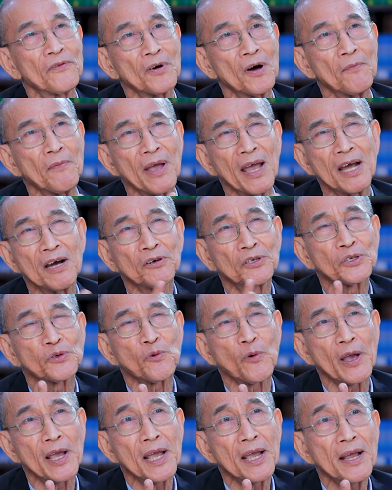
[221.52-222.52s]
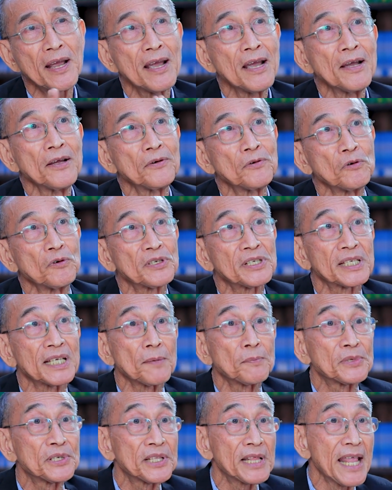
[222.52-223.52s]
from elsewhere to
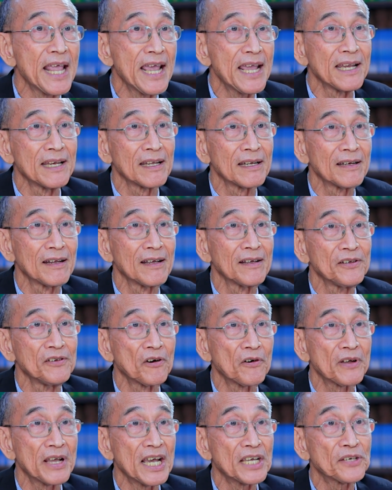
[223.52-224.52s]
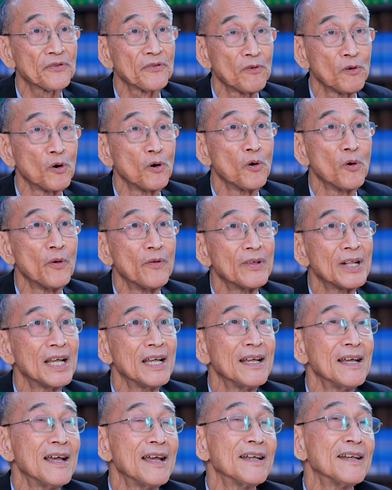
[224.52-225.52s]
sustain your cash flow.
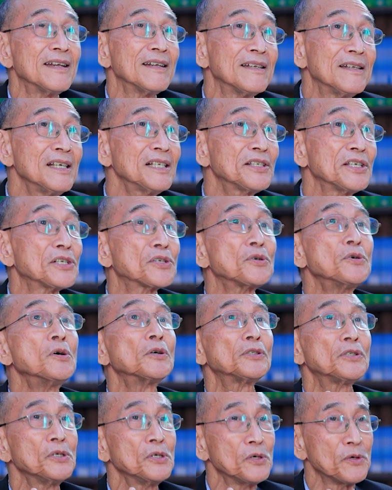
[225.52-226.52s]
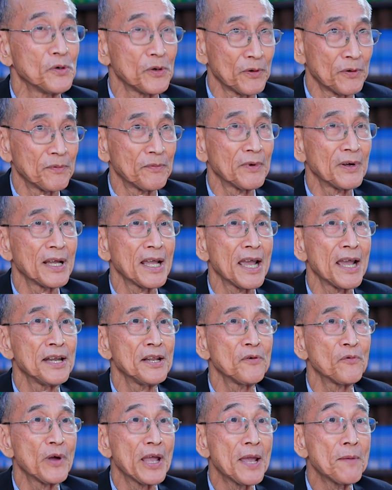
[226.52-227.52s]
This is good too,
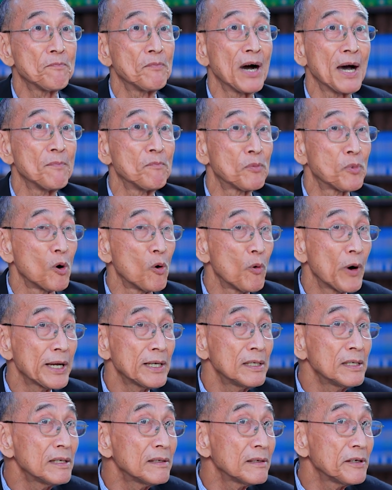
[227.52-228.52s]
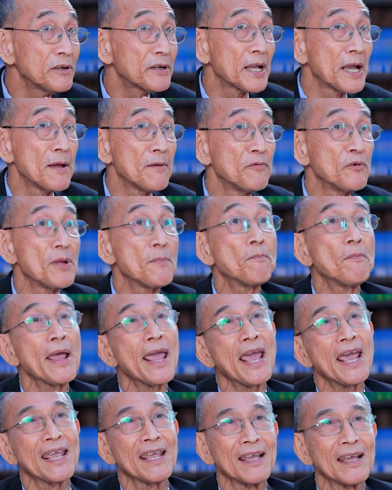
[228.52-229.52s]
anyway, but provided you can
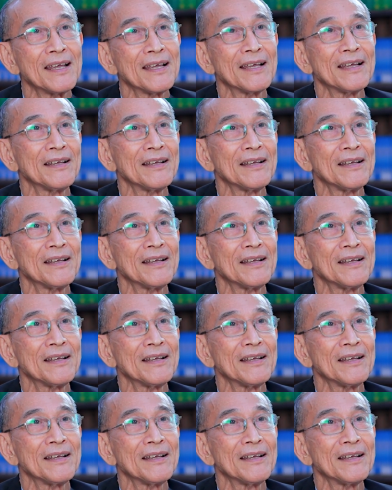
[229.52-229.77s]
repay